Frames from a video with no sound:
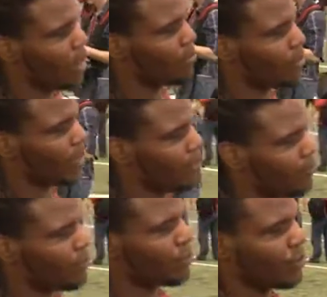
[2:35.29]
I'm thinking
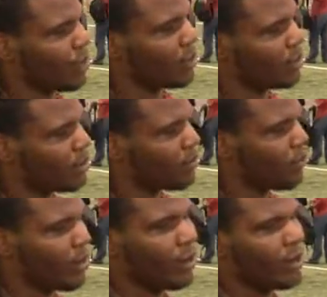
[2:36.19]
first round,
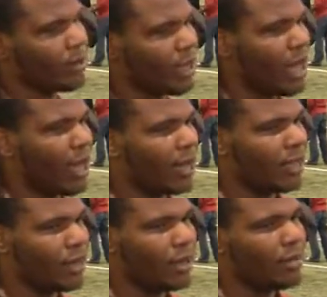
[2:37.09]
very
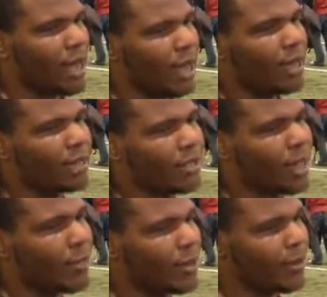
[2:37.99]
high.
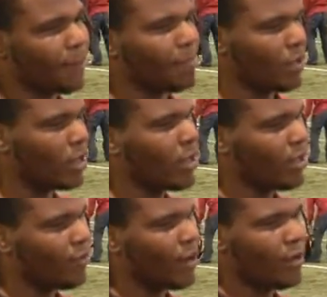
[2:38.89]
I mean,
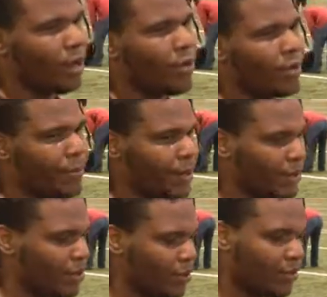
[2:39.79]
very low in the
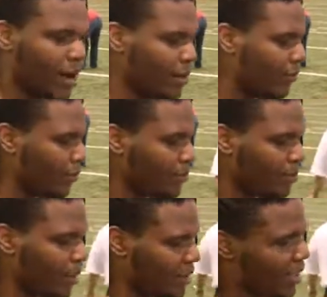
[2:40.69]
pick, you know, probably
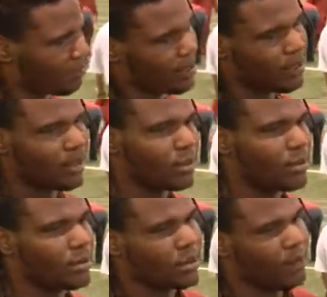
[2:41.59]
top 10 or
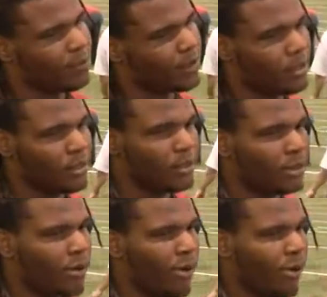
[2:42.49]
top 15.
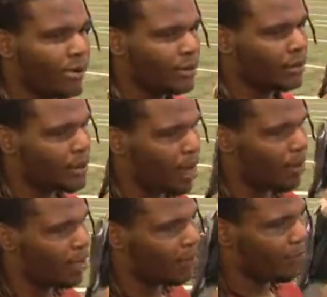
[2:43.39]
I
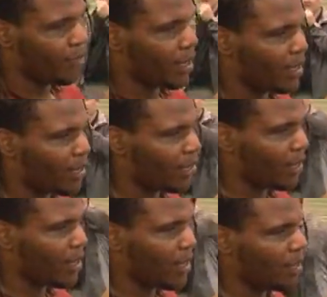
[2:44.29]
mean, I feel like, you
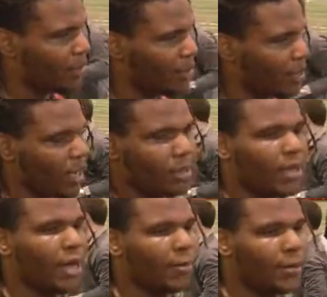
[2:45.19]
know, I kind of shocked a
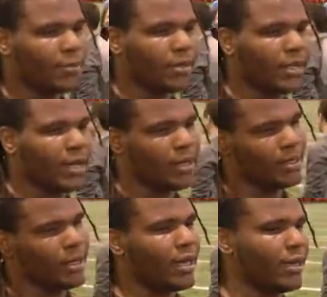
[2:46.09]
lot of people today
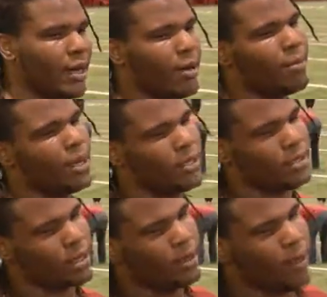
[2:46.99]
and had to come on it,
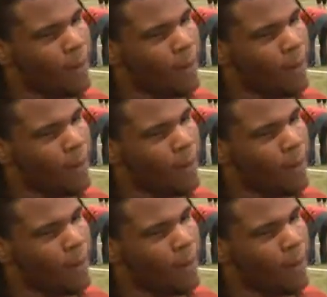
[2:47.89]
so.